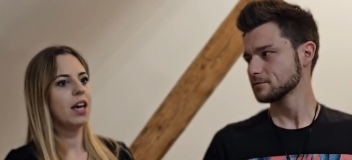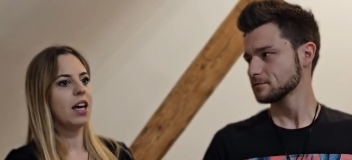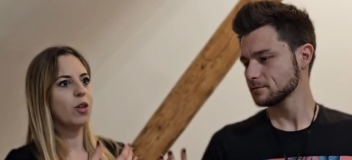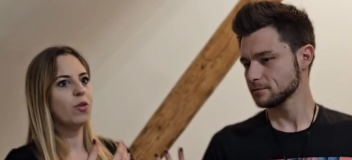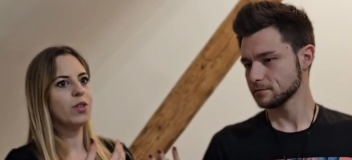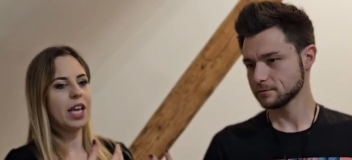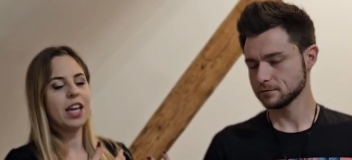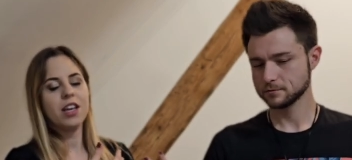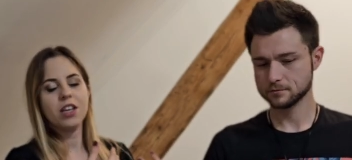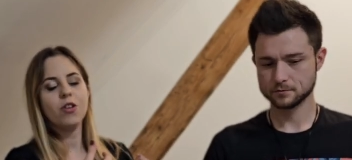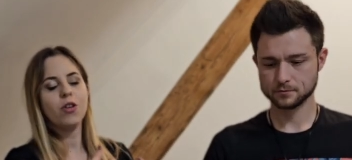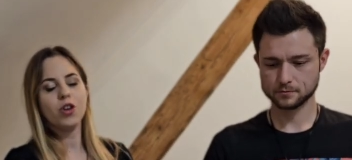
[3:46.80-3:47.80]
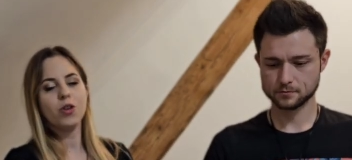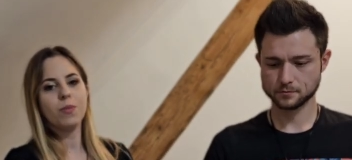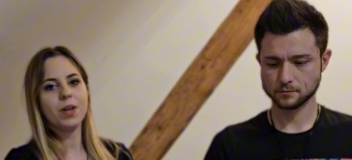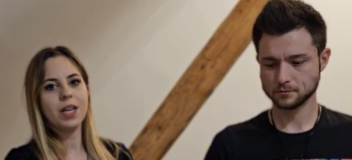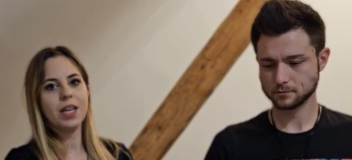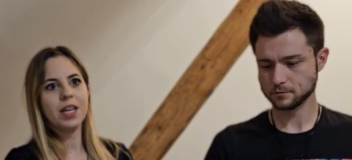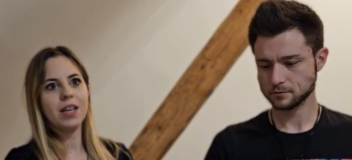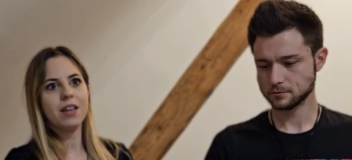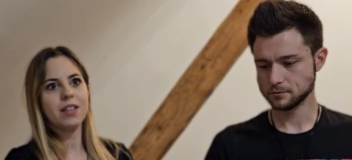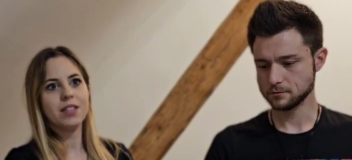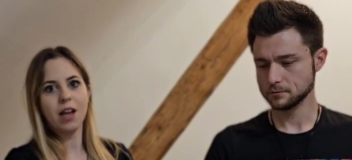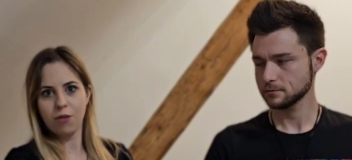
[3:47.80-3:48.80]
Speaker 1: so they you could
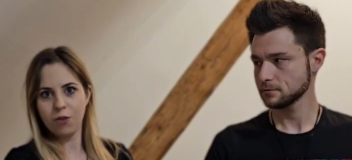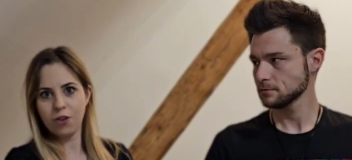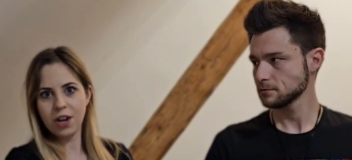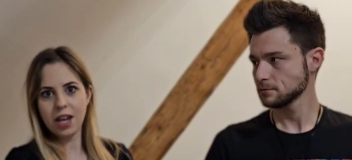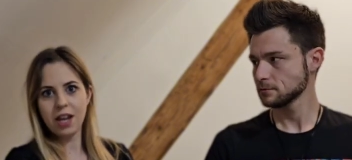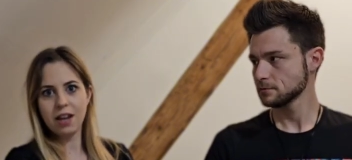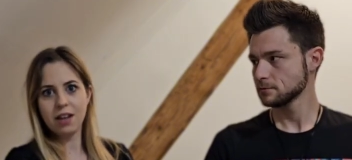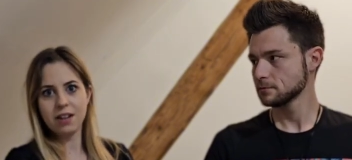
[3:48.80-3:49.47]
be suffering